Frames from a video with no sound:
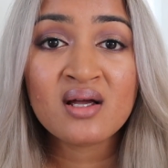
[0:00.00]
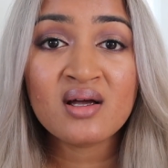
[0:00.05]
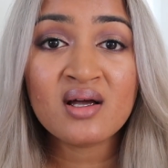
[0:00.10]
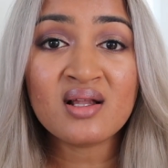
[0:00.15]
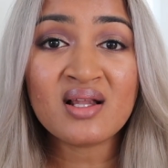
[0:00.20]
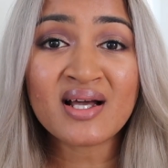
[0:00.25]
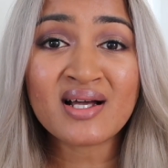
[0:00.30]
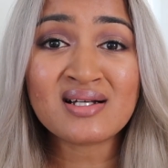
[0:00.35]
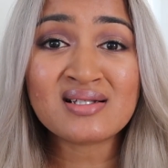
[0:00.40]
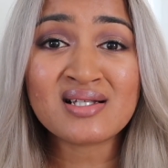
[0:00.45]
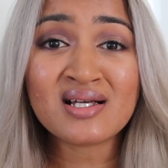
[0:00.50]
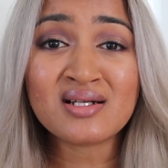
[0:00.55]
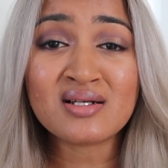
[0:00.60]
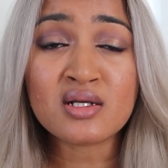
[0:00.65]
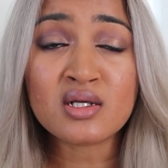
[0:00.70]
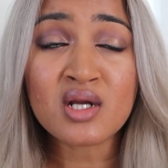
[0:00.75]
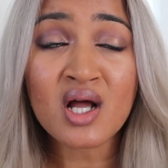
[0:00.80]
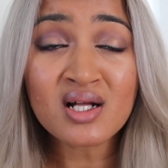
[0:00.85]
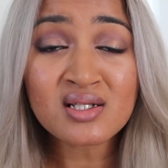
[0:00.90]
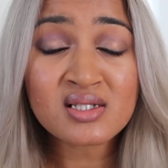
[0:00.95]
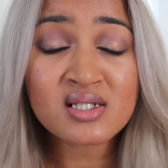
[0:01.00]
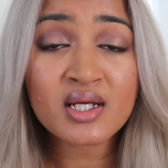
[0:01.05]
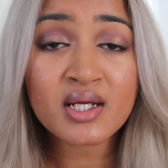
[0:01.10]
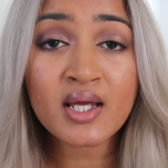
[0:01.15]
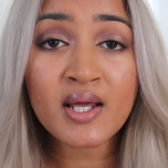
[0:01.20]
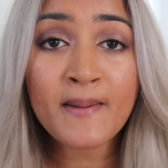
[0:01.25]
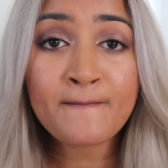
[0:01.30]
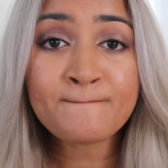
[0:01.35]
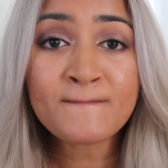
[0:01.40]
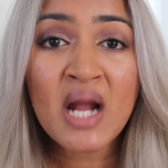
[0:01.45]
And like I said, not
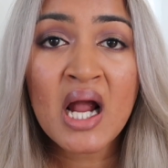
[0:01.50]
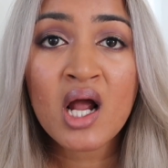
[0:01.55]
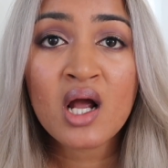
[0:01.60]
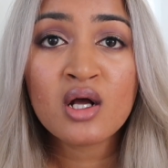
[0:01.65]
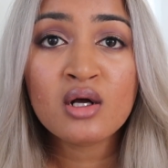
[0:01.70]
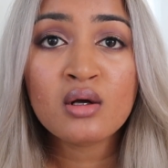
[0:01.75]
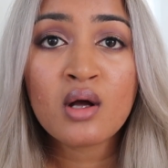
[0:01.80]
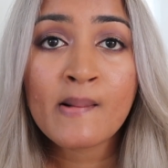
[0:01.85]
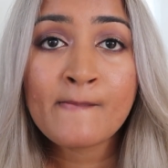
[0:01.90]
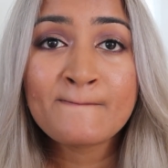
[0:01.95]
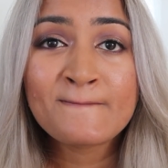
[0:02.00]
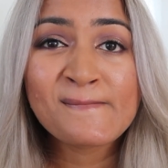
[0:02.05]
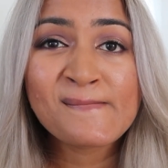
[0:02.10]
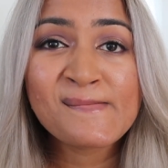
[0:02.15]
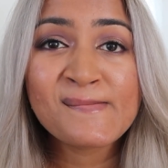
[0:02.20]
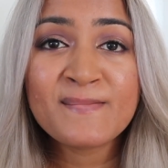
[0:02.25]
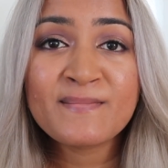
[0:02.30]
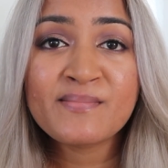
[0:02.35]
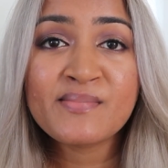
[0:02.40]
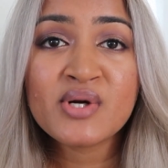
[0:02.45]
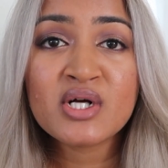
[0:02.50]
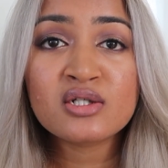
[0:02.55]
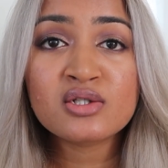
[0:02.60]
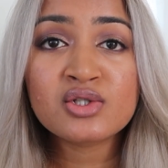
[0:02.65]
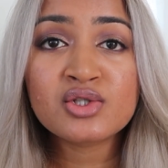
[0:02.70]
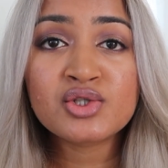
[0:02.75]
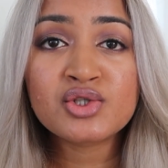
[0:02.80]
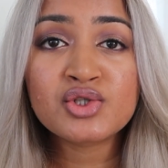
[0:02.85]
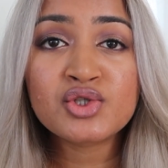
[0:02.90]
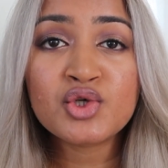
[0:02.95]
sticky.
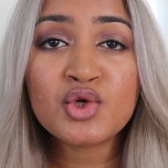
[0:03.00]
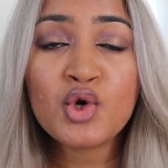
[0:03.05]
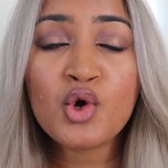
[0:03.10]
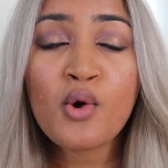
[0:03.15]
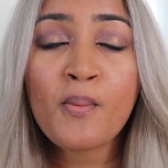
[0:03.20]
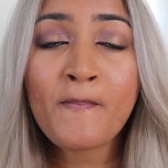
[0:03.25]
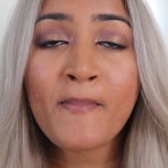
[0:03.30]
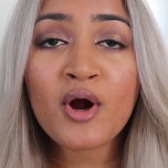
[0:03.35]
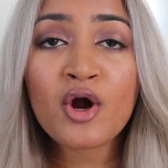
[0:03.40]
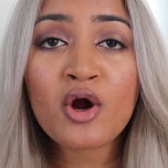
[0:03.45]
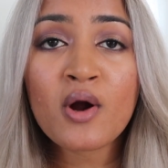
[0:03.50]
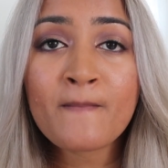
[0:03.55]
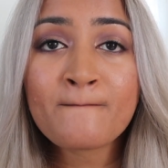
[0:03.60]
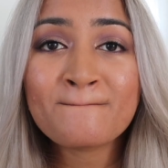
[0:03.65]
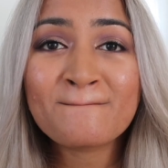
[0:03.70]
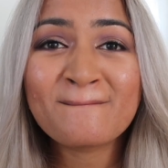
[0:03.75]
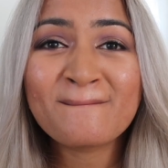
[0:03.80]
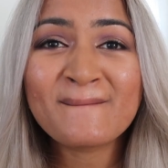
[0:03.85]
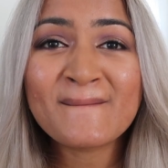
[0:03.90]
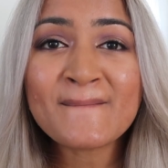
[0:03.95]
Super,